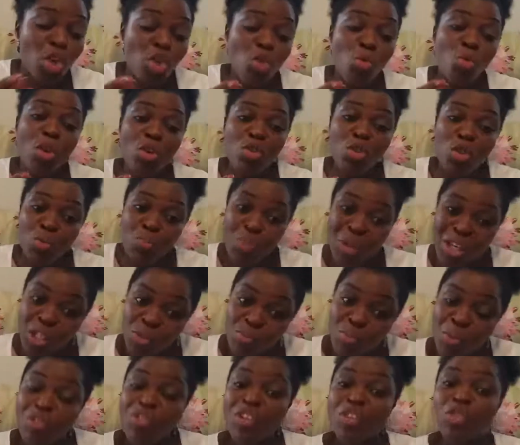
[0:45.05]
you want to speak
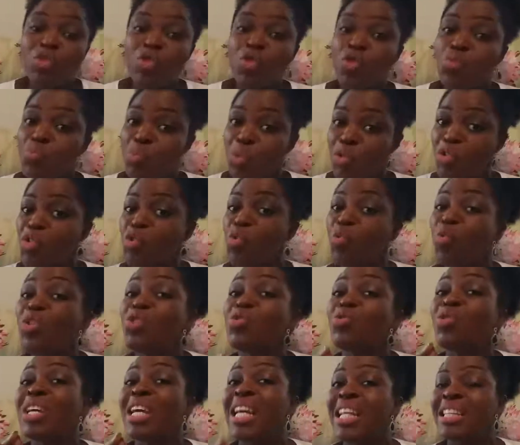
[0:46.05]
spirit to spirit, you want
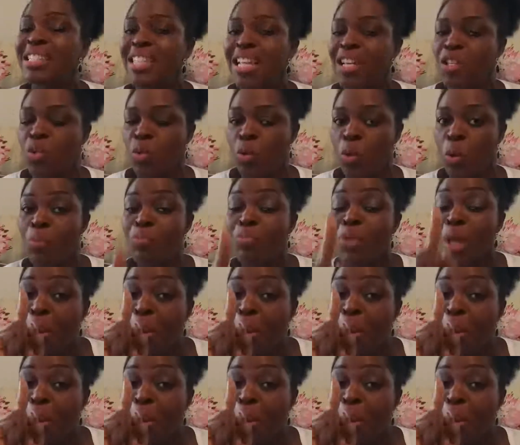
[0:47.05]
to get their soul,